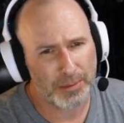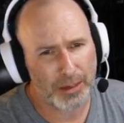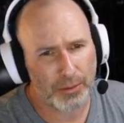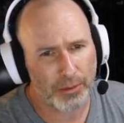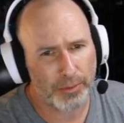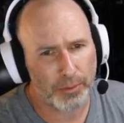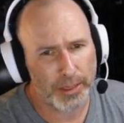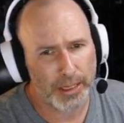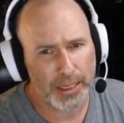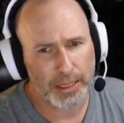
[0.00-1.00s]
I don't know if it
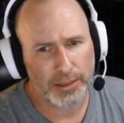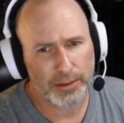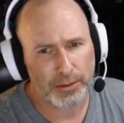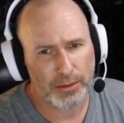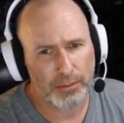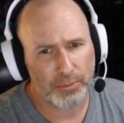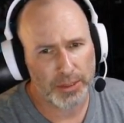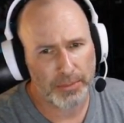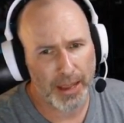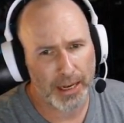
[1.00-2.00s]
really needed to.
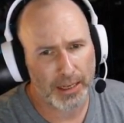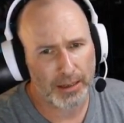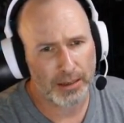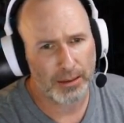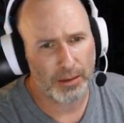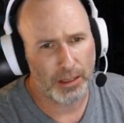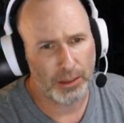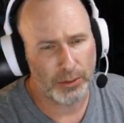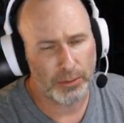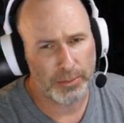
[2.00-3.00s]
Prismatic a
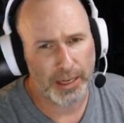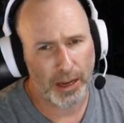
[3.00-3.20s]
little bit.